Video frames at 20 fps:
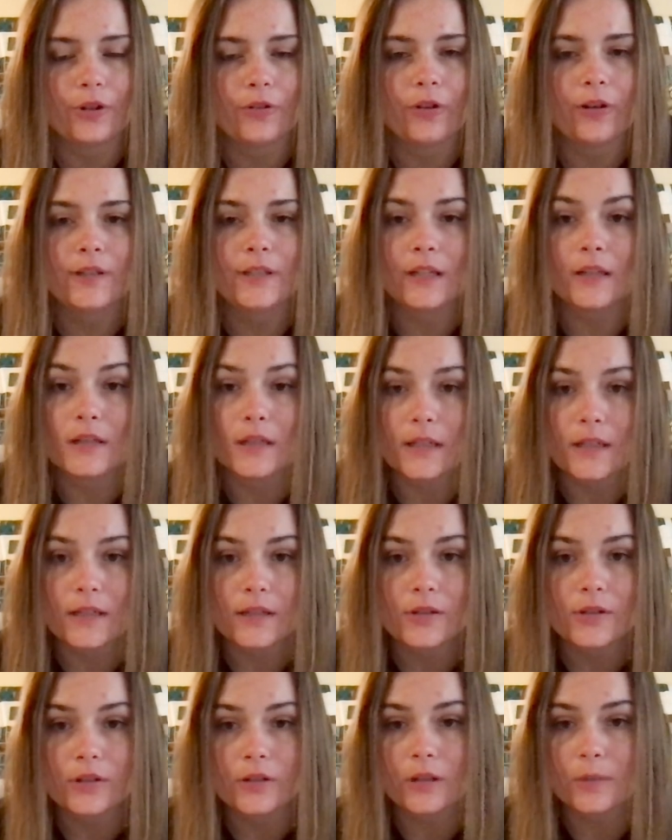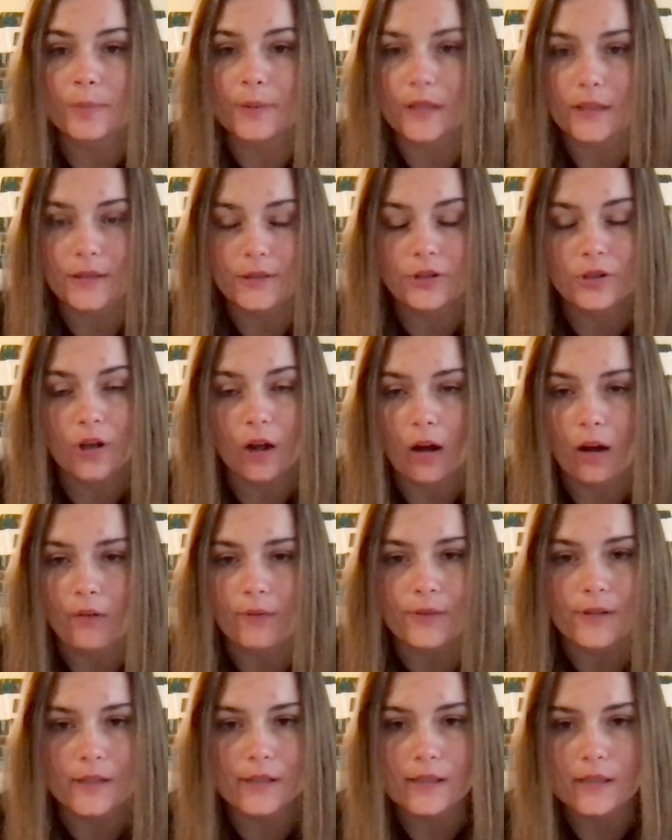are attending? So the beach,
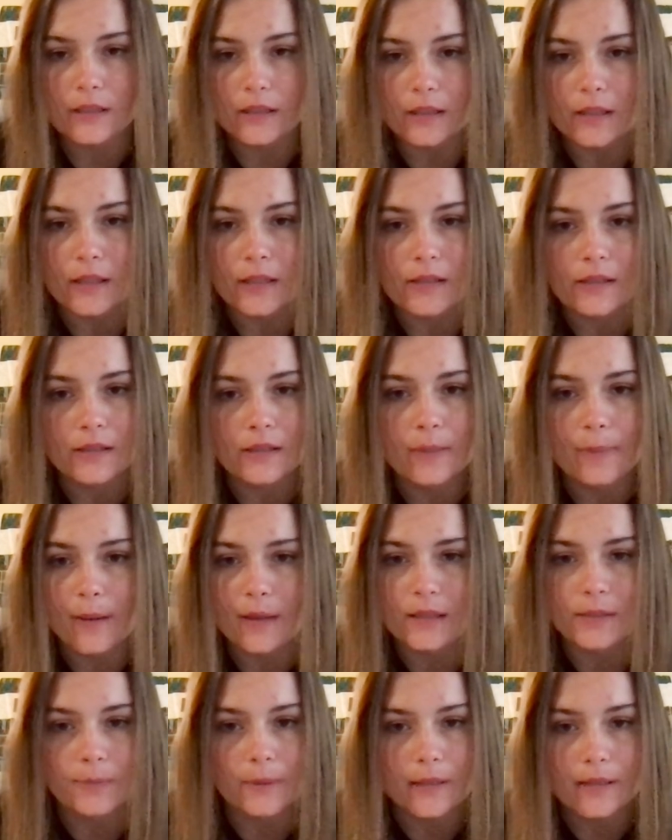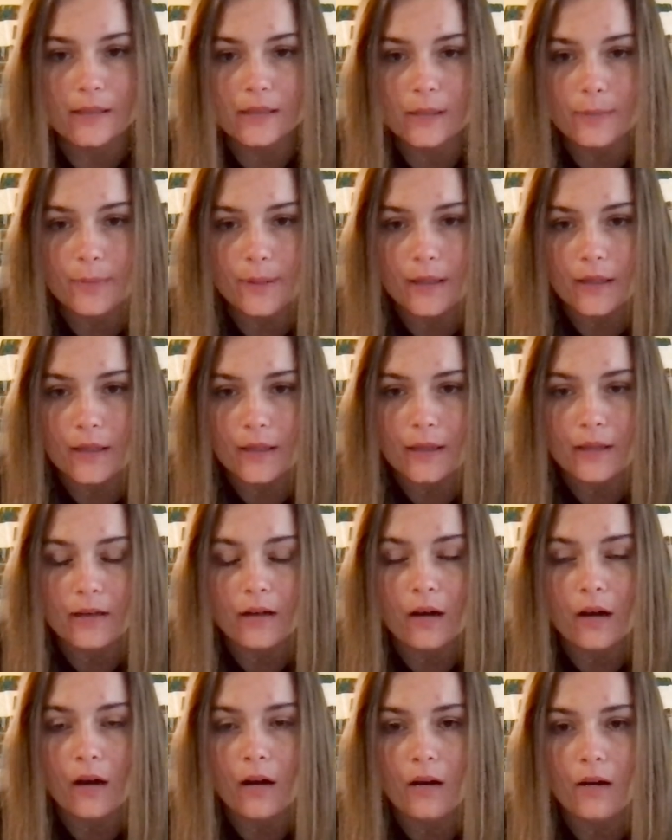obviously, is the best place to be.
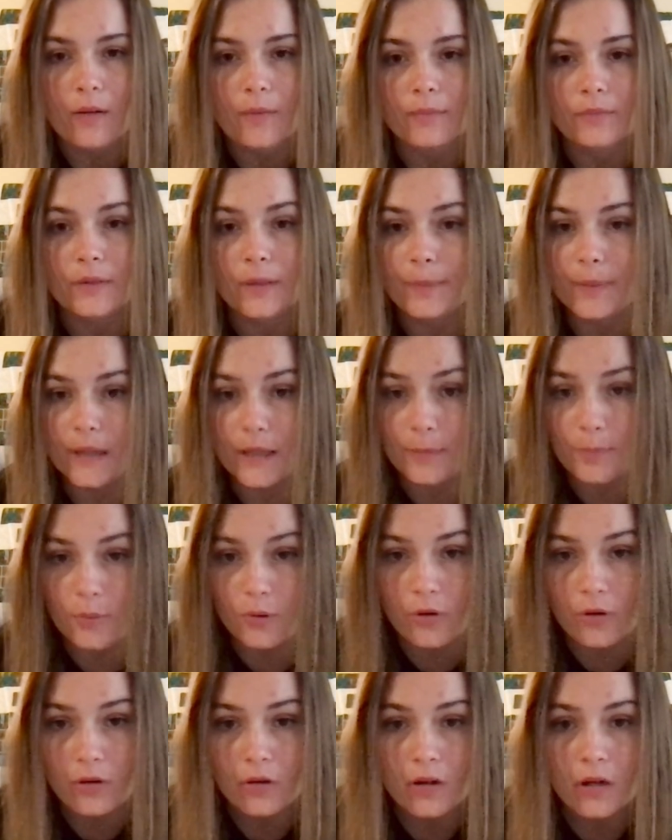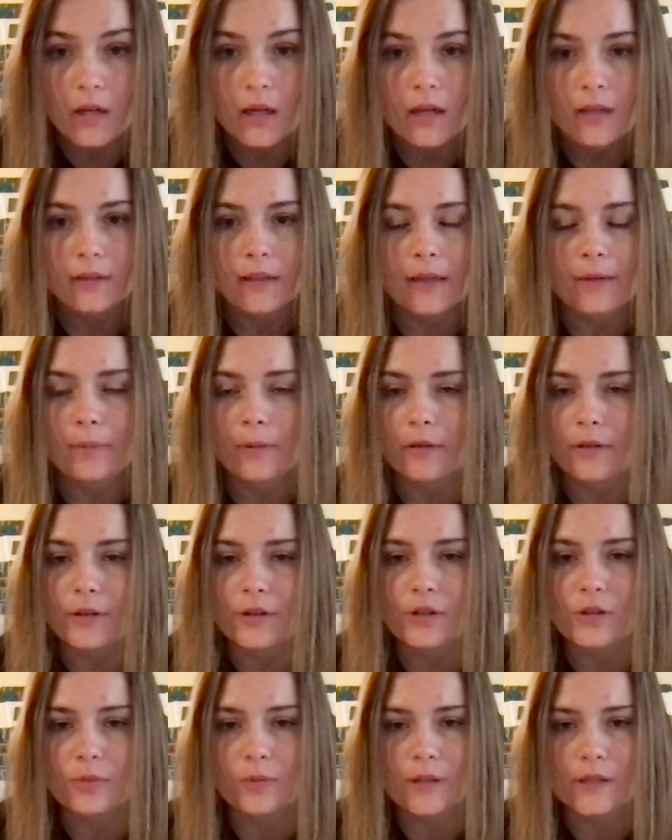The people, they really
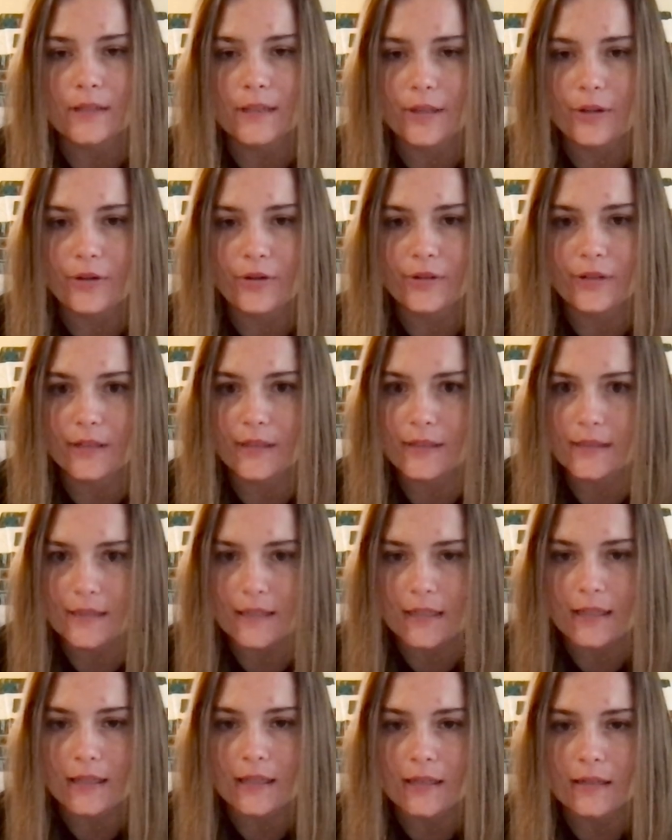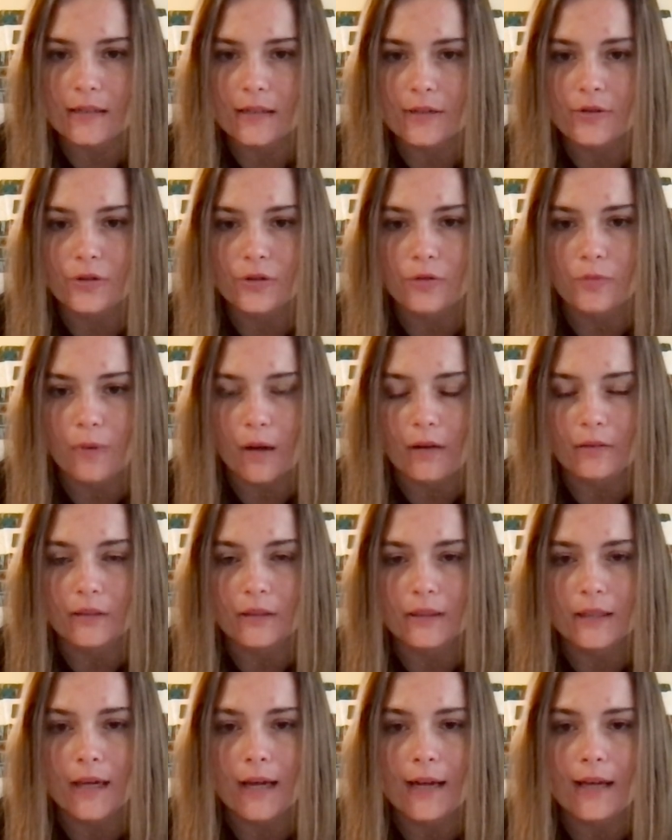just want to see you succeed and do well
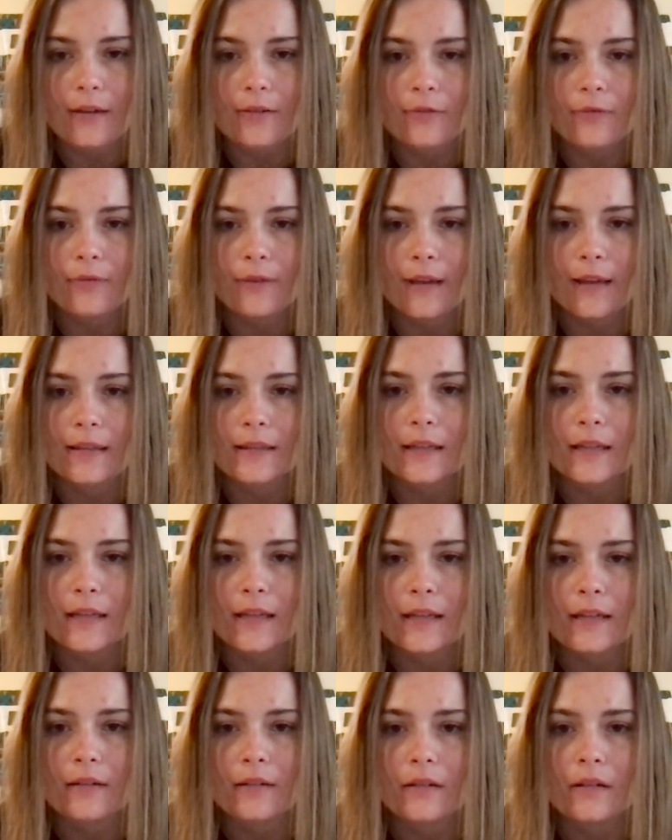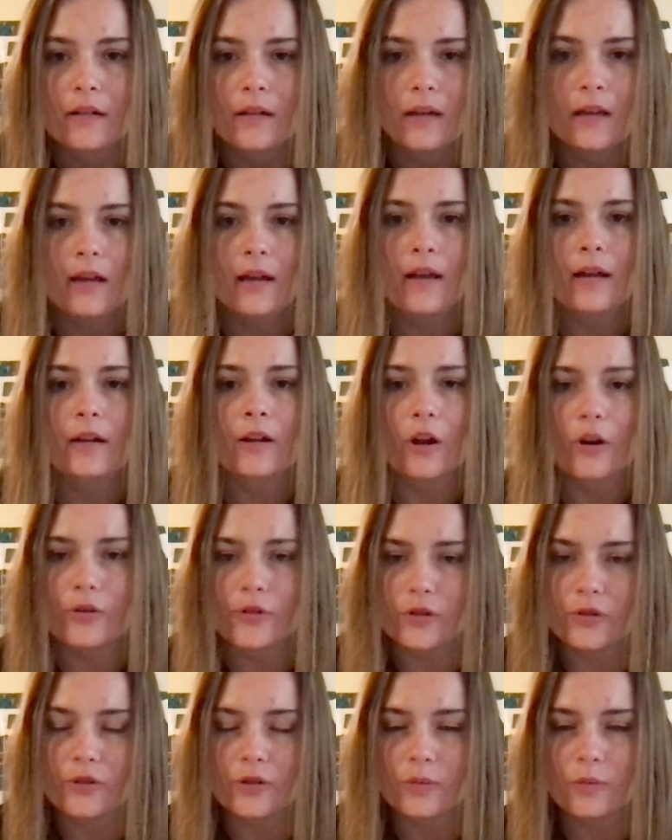in life. And then
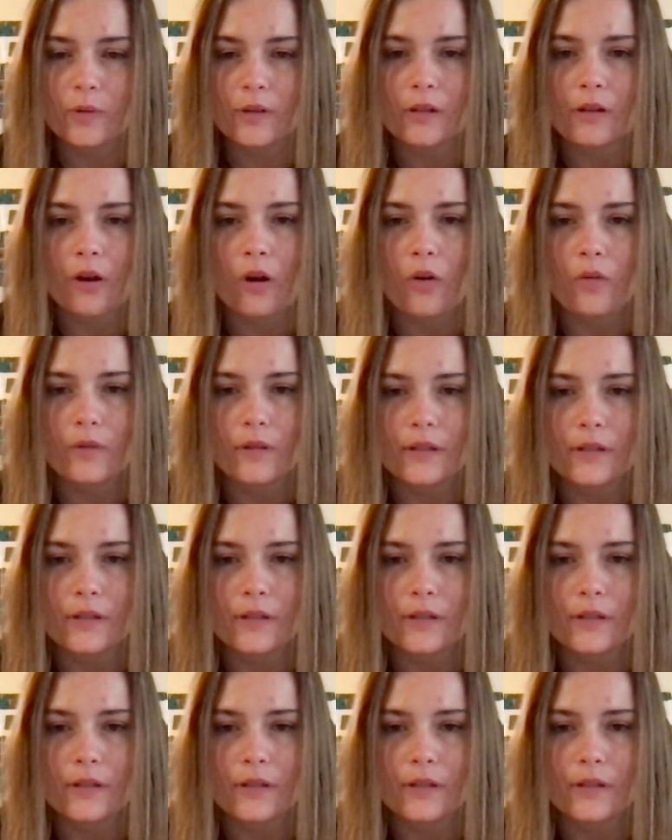Coastal is one of the only